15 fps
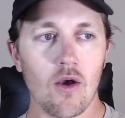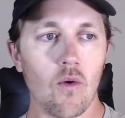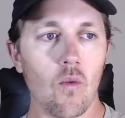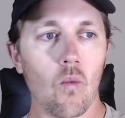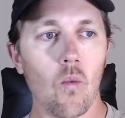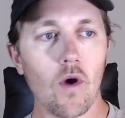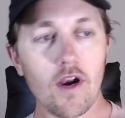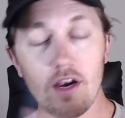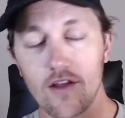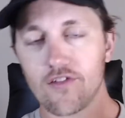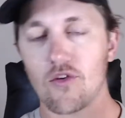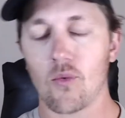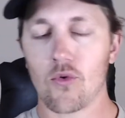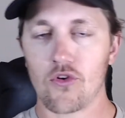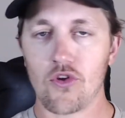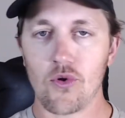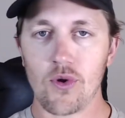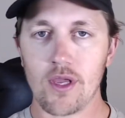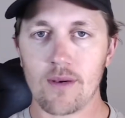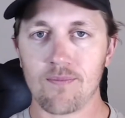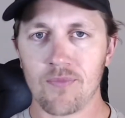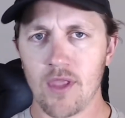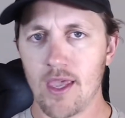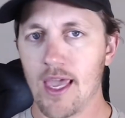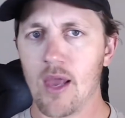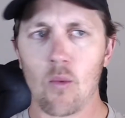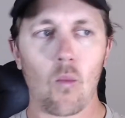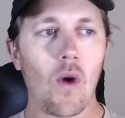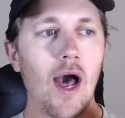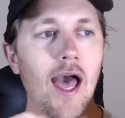what it is that we're doing
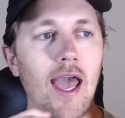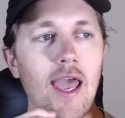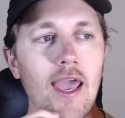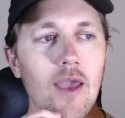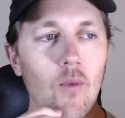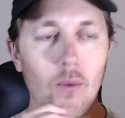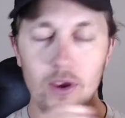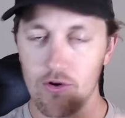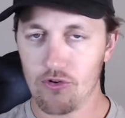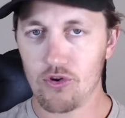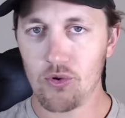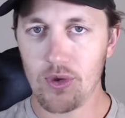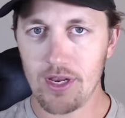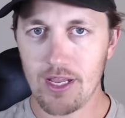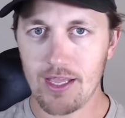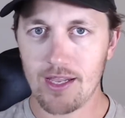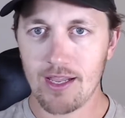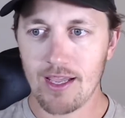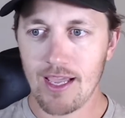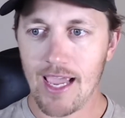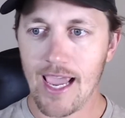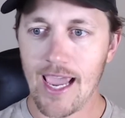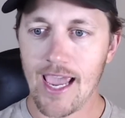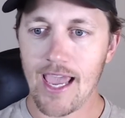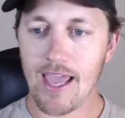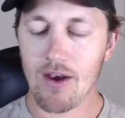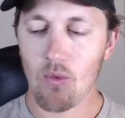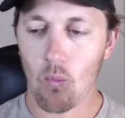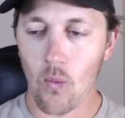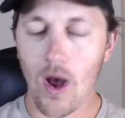and why we are doing it
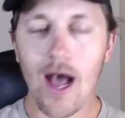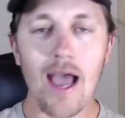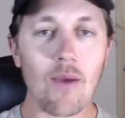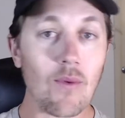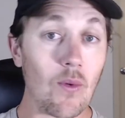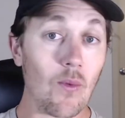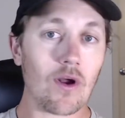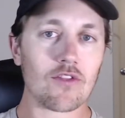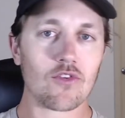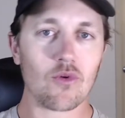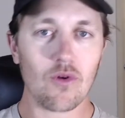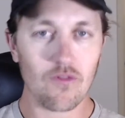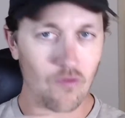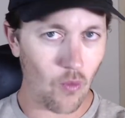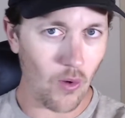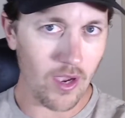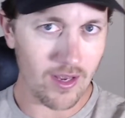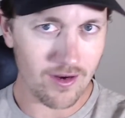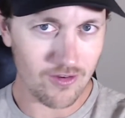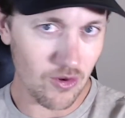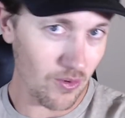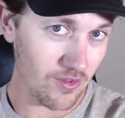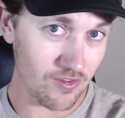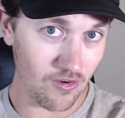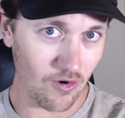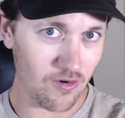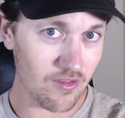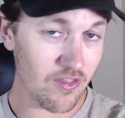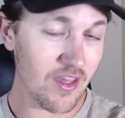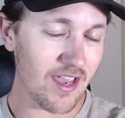and why we want to avoid doing
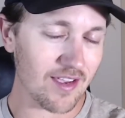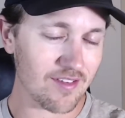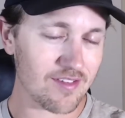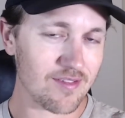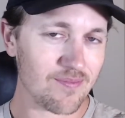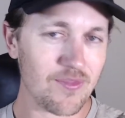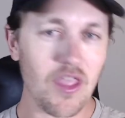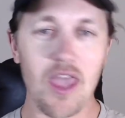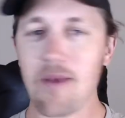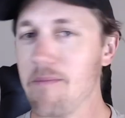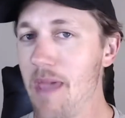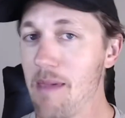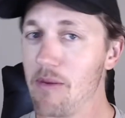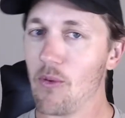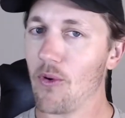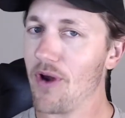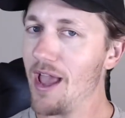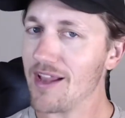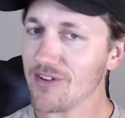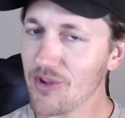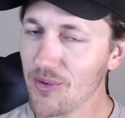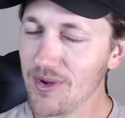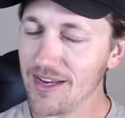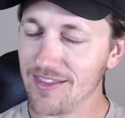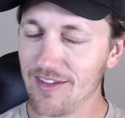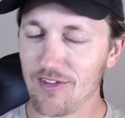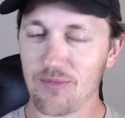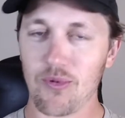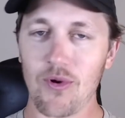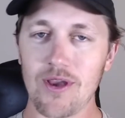certain things that maybe we're not doing at
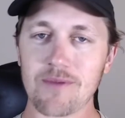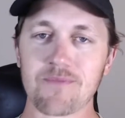this point.